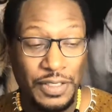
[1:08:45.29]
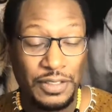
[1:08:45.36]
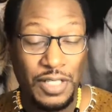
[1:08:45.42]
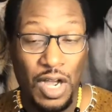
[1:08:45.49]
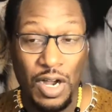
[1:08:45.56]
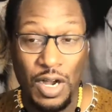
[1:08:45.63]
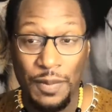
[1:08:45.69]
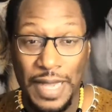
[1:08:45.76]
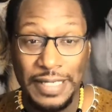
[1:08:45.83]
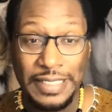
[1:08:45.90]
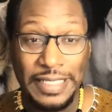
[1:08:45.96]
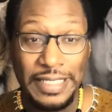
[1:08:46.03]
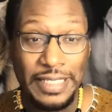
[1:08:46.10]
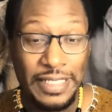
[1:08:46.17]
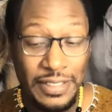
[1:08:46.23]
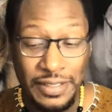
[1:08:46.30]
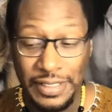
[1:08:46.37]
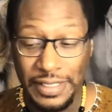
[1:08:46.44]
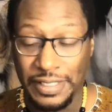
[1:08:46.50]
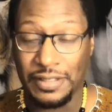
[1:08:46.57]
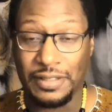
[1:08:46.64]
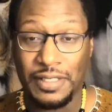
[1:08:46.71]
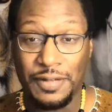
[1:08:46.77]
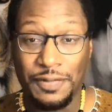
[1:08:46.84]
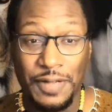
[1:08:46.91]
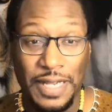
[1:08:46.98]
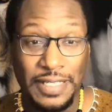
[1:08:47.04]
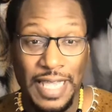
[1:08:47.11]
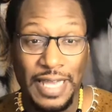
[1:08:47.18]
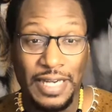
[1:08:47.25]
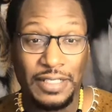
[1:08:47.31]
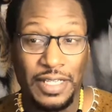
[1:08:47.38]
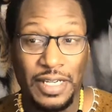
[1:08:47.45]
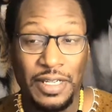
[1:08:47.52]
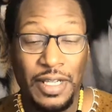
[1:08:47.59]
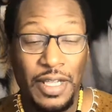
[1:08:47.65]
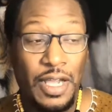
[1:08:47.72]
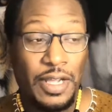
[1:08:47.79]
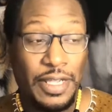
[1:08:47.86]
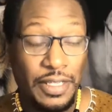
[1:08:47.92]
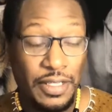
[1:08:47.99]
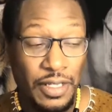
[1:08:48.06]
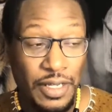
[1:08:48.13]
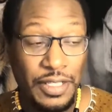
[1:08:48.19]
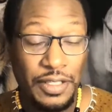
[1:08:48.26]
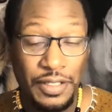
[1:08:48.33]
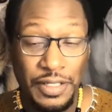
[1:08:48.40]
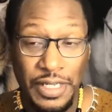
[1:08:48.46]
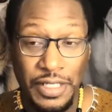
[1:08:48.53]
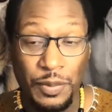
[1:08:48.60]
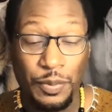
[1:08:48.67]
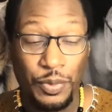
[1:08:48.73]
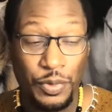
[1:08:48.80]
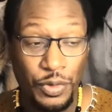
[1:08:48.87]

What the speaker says: talk about delisting and stuff like that, as they either need to